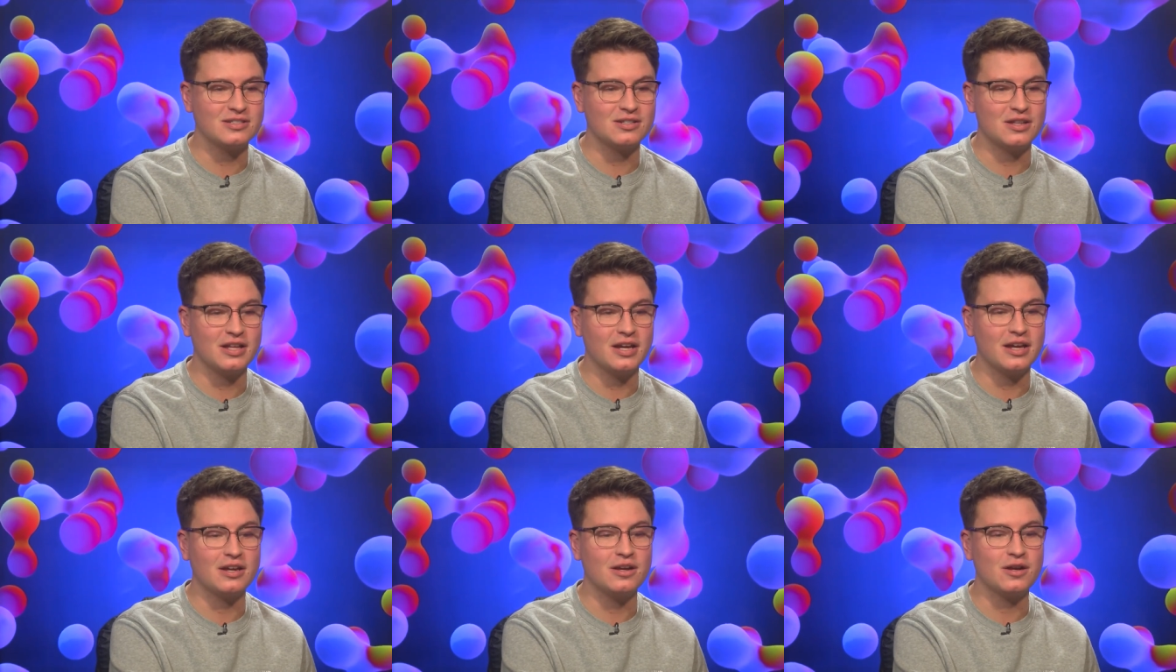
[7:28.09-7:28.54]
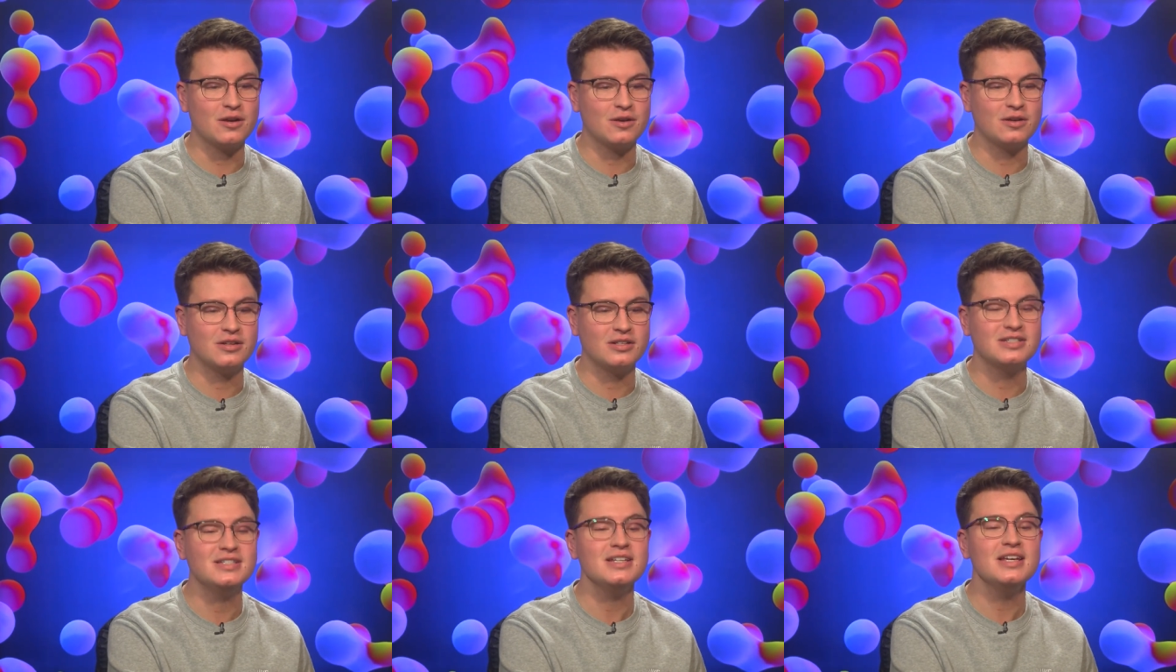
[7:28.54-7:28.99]
So they
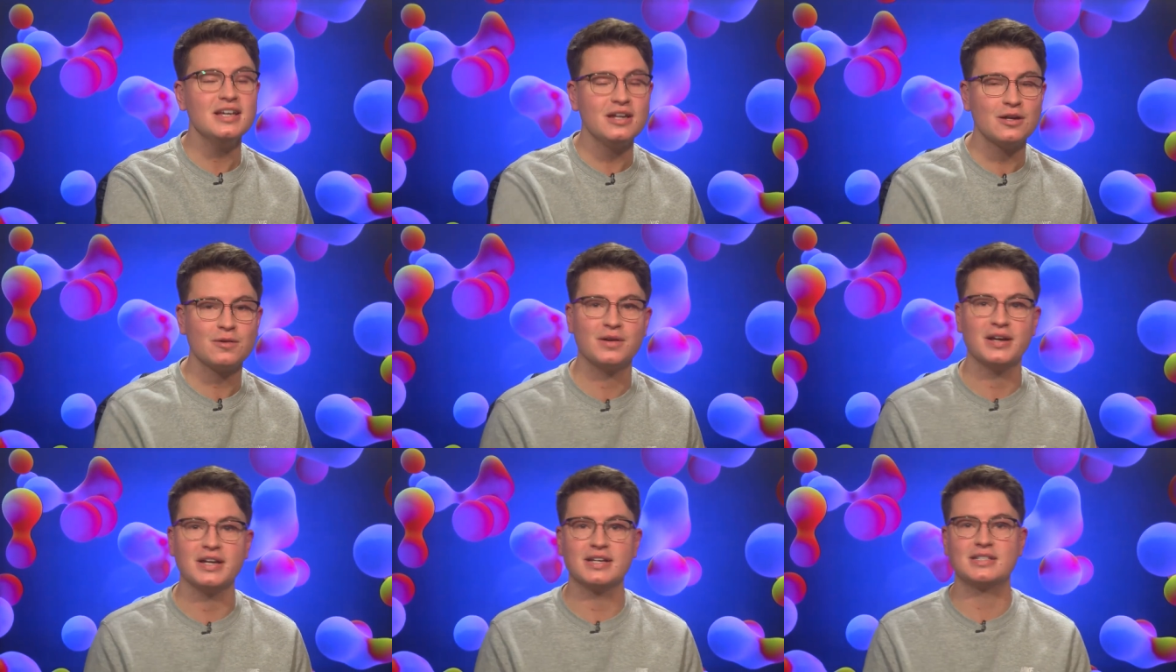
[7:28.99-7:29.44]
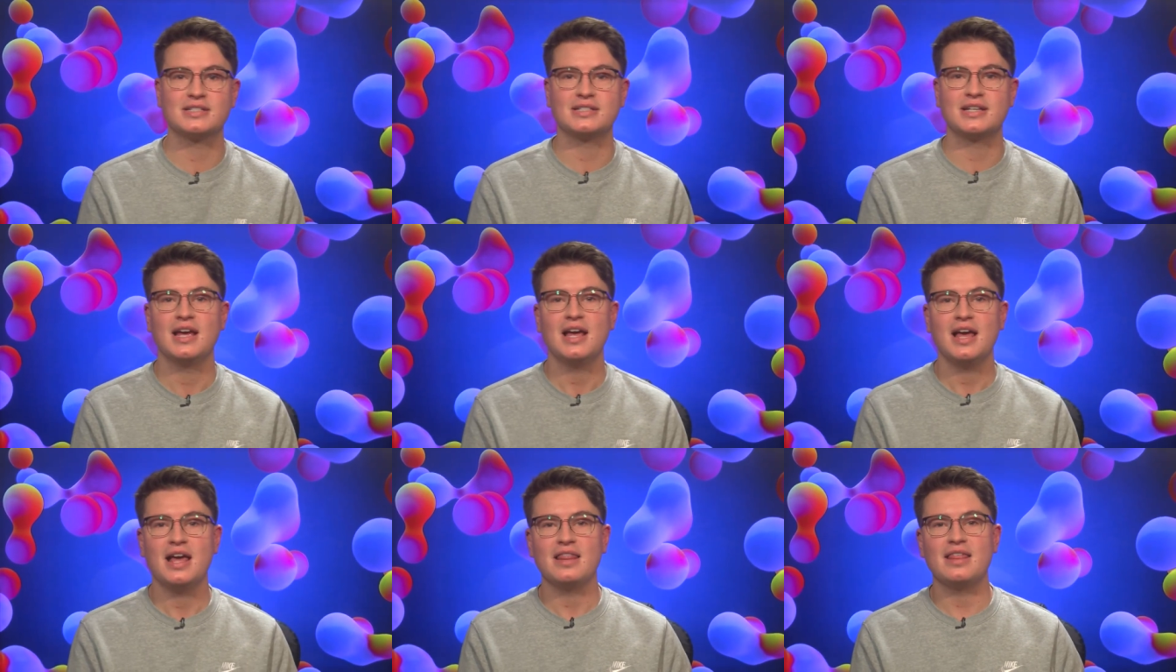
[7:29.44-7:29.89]
decreased
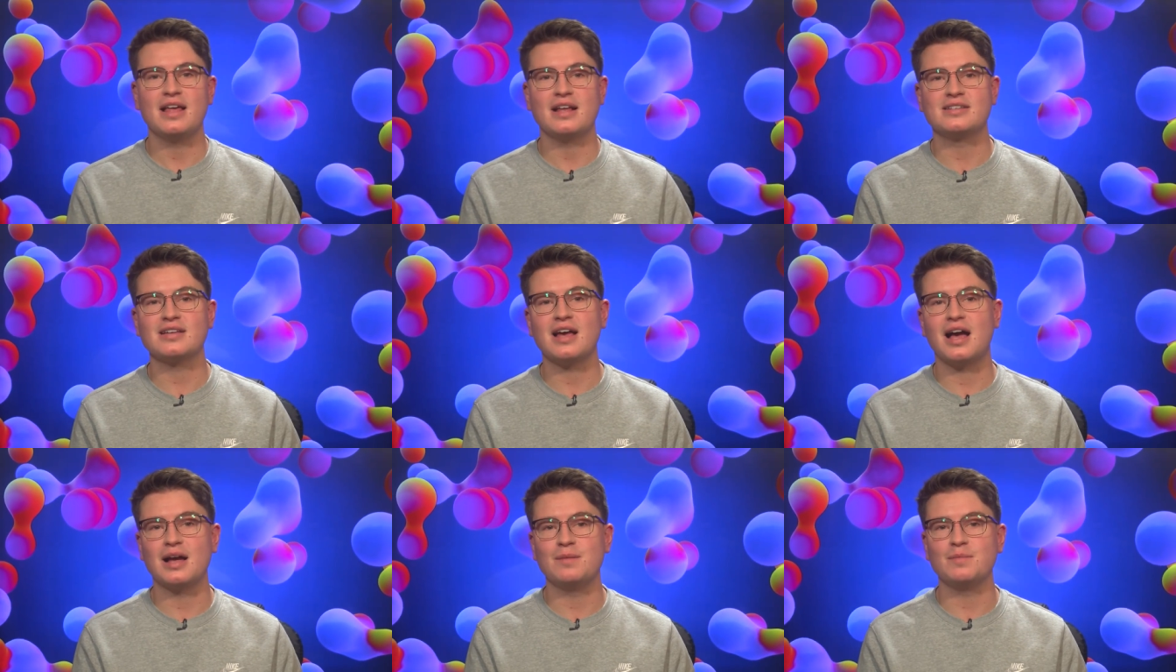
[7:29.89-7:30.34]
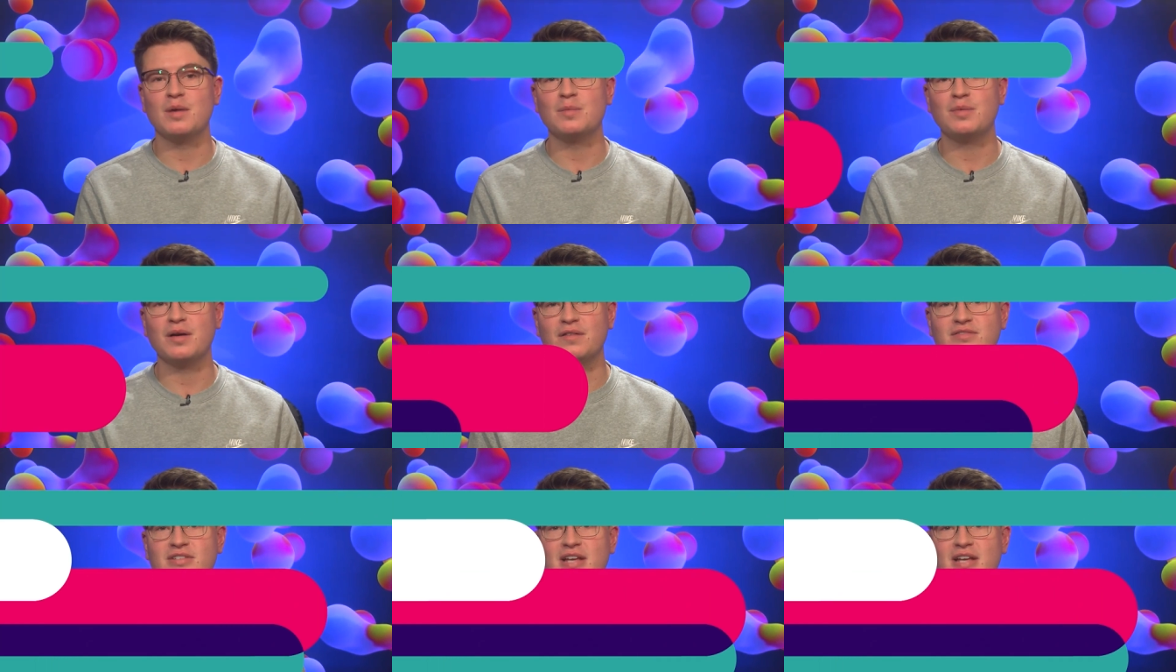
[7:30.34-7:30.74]
their time above